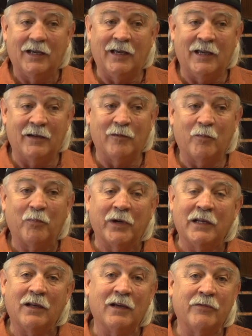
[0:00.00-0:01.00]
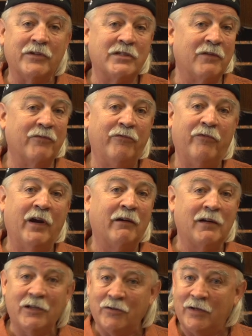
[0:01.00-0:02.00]
And Breedlove is a
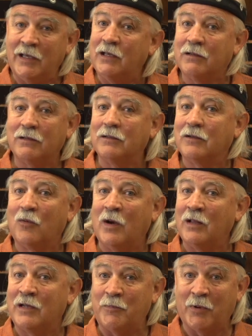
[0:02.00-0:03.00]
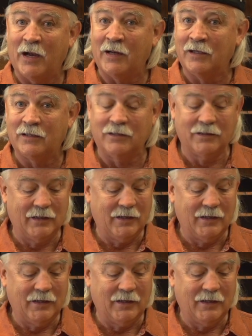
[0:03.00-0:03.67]
very unique quality product.